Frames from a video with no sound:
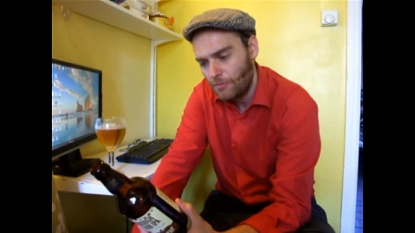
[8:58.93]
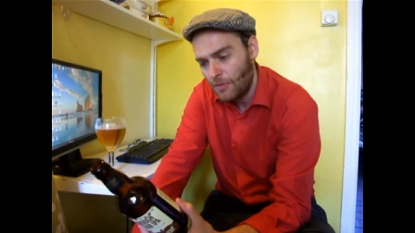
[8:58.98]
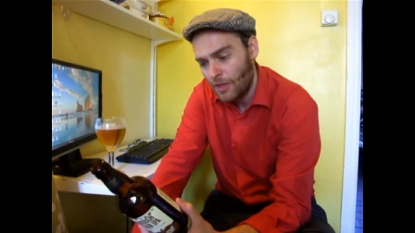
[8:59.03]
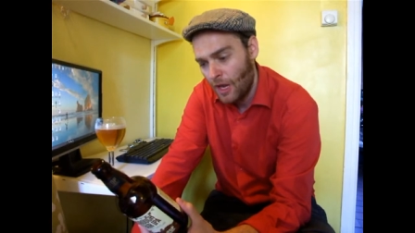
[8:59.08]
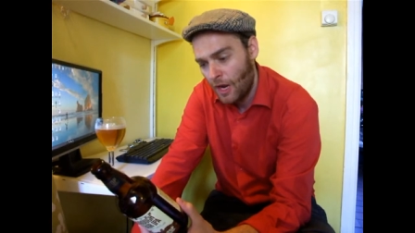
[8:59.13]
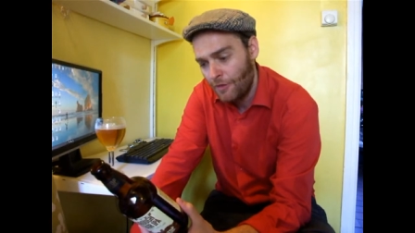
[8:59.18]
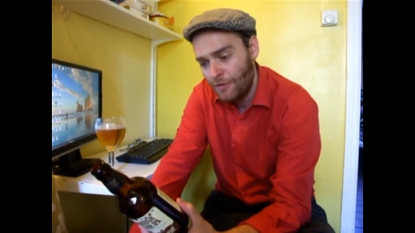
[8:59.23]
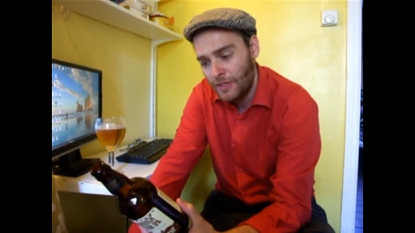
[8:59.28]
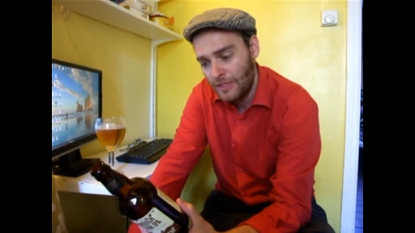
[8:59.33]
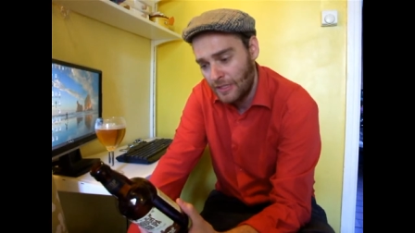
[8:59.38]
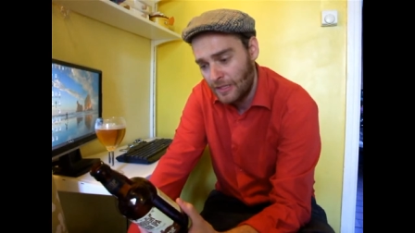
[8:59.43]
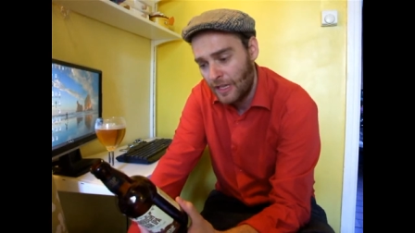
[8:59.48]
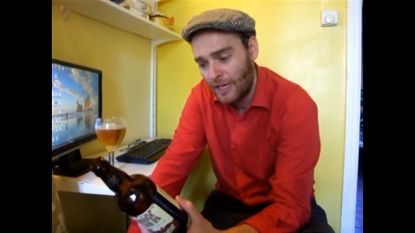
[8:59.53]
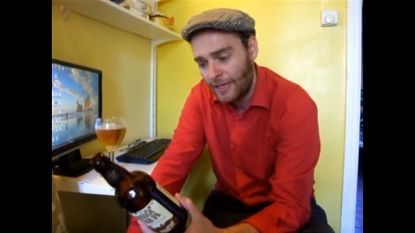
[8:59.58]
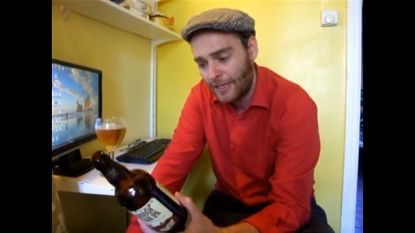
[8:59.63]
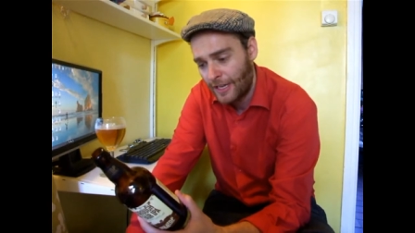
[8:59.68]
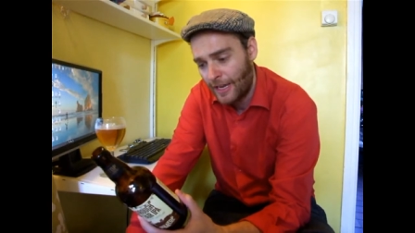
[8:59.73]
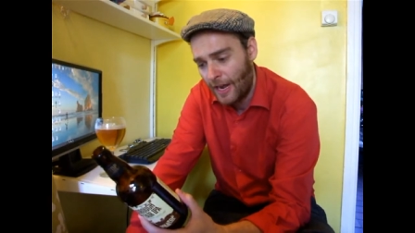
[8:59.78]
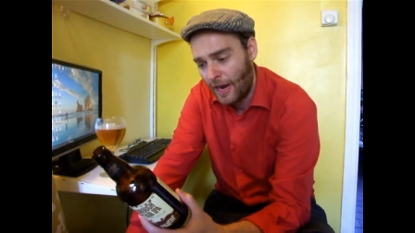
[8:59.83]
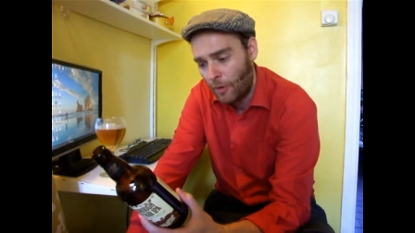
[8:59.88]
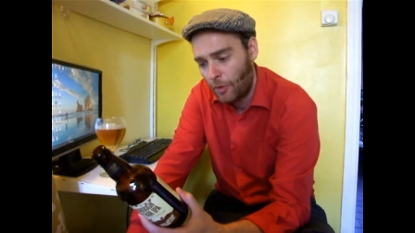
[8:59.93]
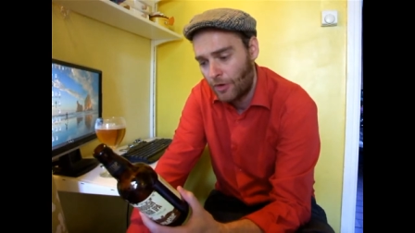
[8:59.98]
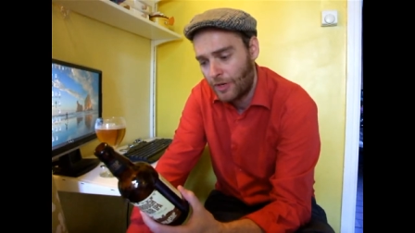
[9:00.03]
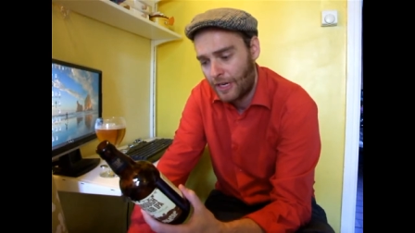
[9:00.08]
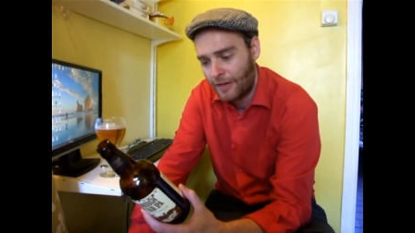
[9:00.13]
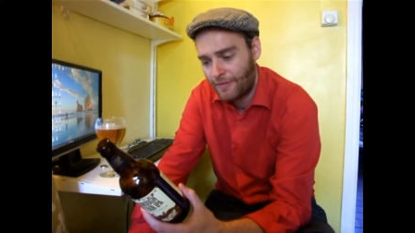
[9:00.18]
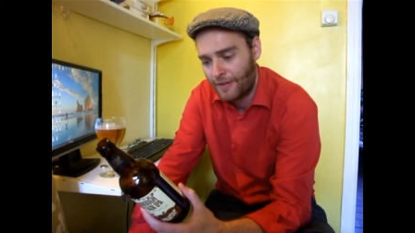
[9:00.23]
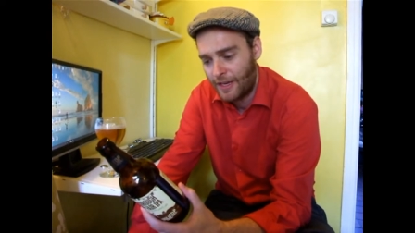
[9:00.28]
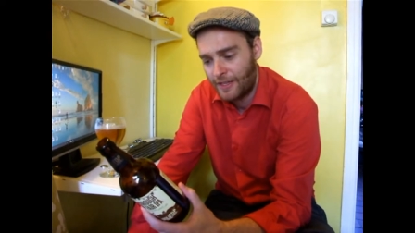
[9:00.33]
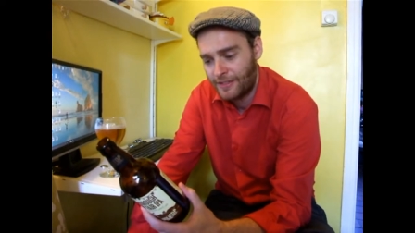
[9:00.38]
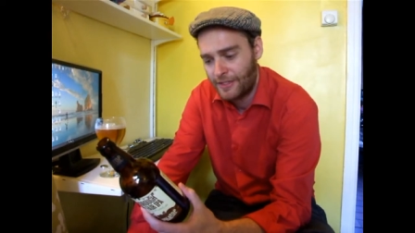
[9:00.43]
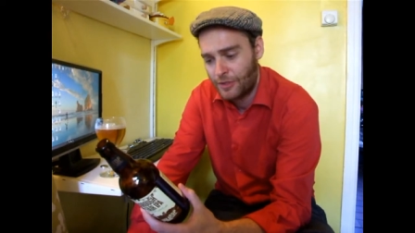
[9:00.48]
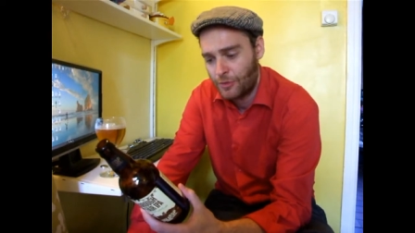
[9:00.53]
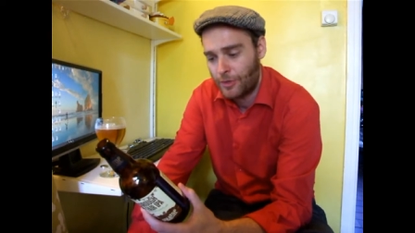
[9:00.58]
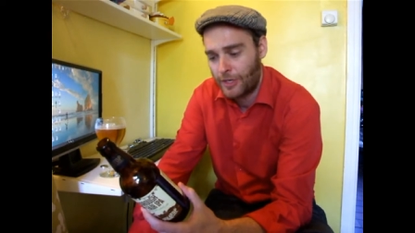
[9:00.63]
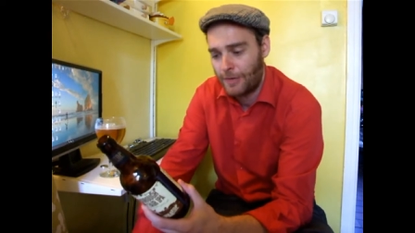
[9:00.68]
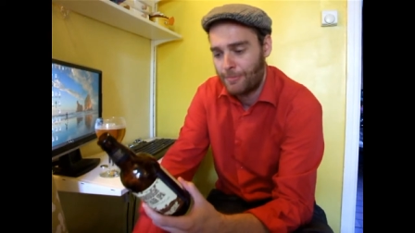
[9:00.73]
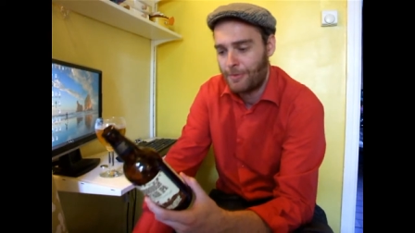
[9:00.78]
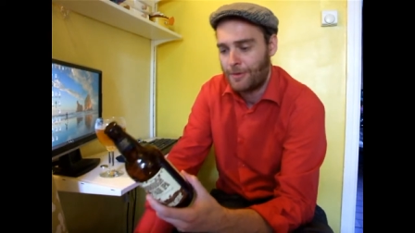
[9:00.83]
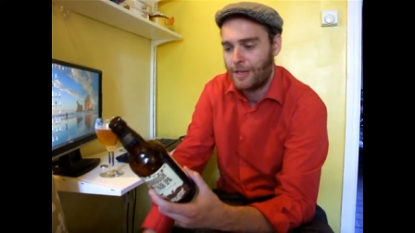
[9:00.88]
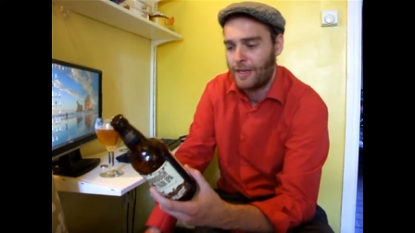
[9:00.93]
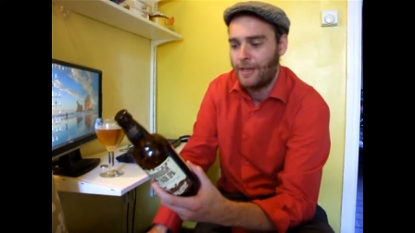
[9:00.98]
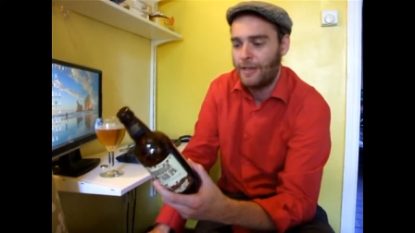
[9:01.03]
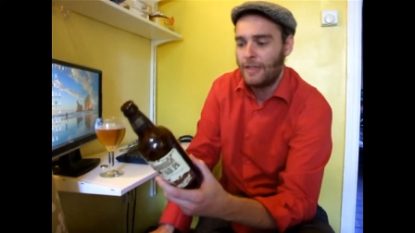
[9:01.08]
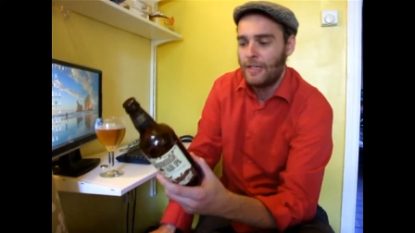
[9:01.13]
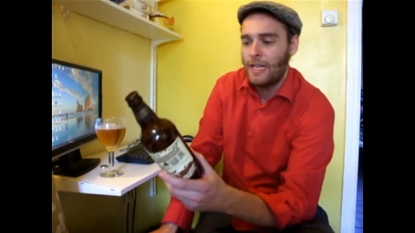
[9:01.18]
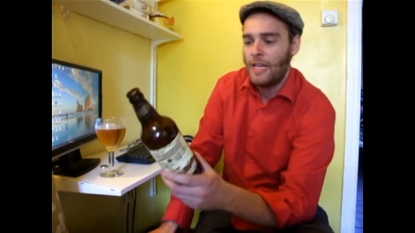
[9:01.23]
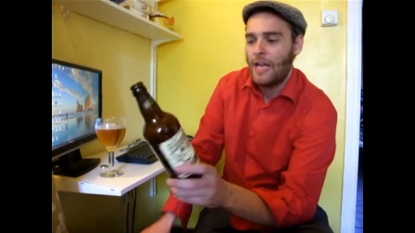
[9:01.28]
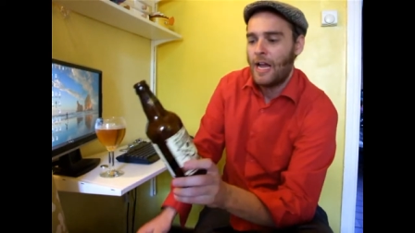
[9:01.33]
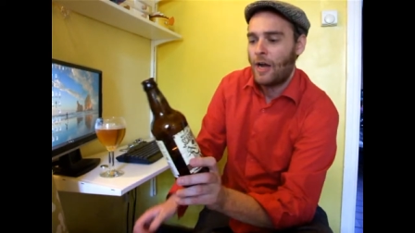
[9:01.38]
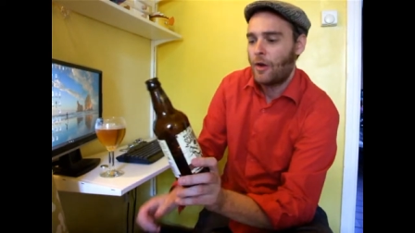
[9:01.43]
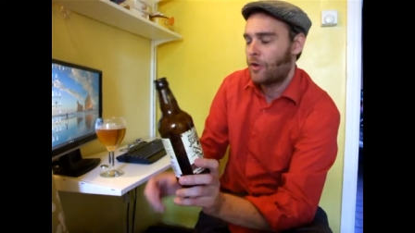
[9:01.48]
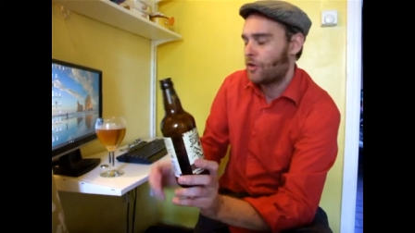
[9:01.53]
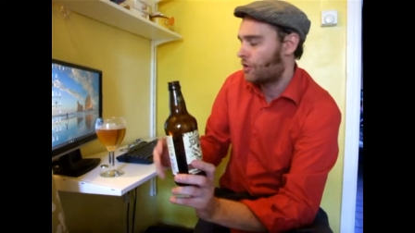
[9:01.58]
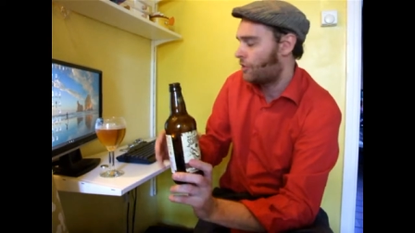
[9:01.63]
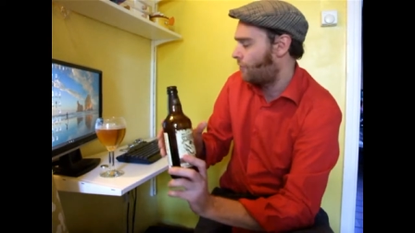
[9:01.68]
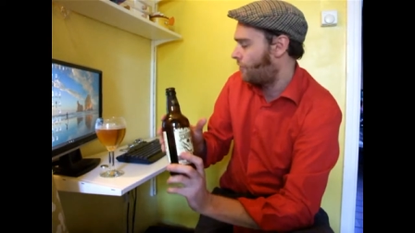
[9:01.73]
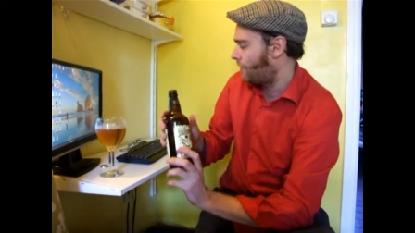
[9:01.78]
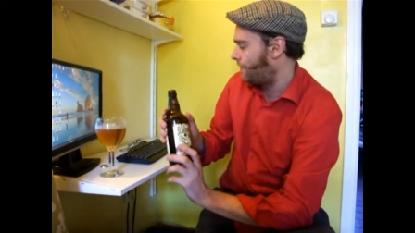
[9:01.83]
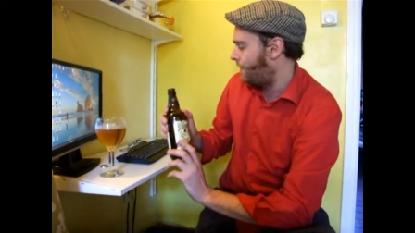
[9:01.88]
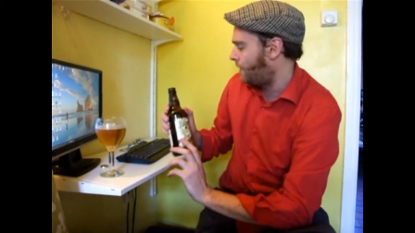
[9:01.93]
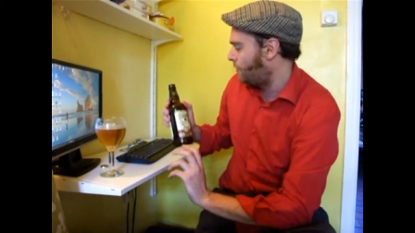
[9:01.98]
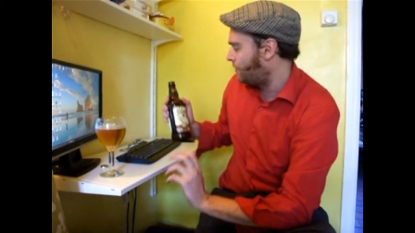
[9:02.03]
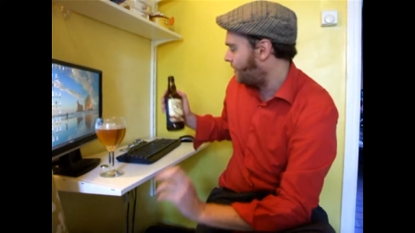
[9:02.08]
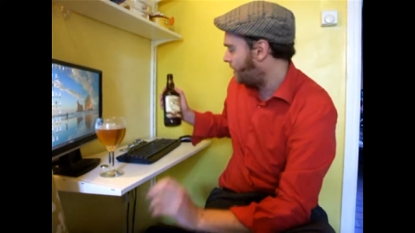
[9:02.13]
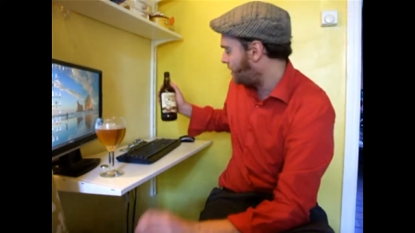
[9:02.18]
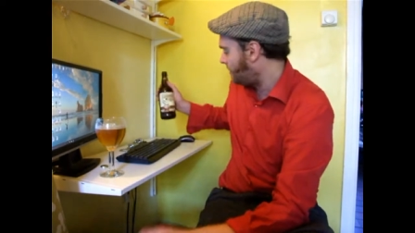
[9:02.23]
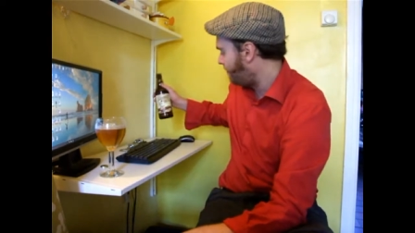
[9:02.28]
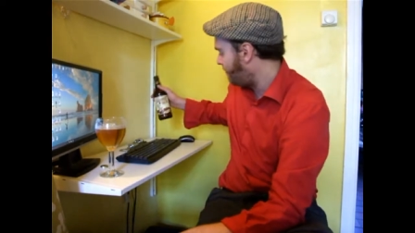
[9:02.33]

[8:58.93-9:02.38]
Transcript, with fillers: I really like it I would advise this to anybody I'm going to review this